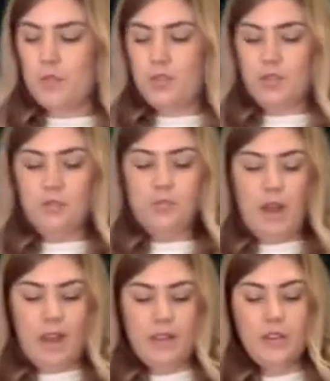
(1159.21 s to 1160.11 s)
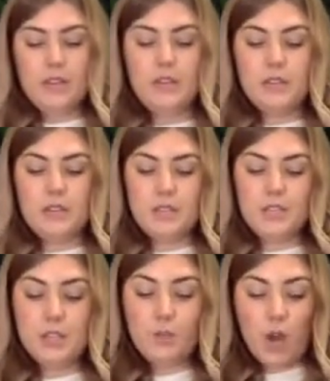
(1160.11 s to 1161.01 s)
do my
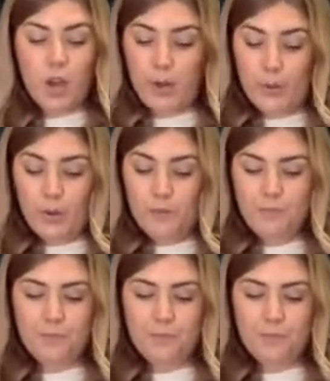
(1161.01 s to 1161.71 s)
duo